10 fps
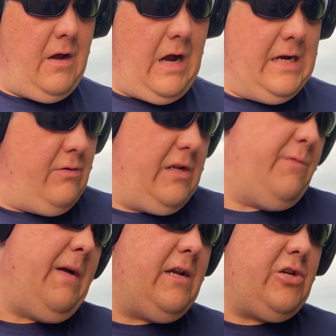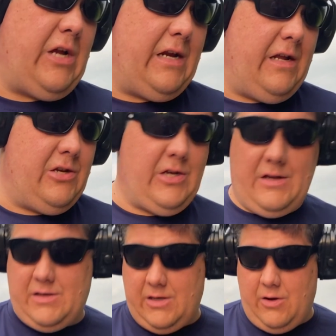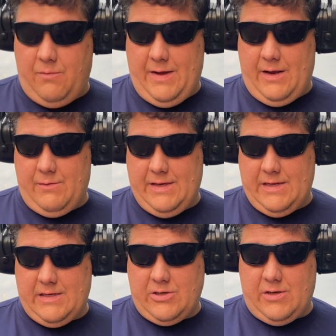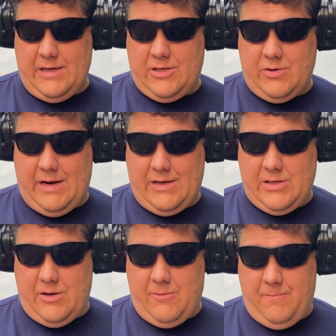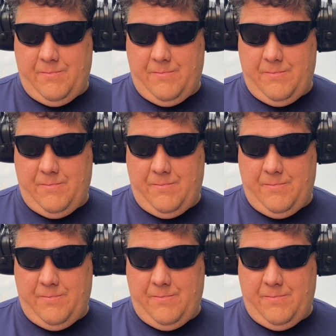I don't expect shotgun shells to go bang when they get such a light strike, so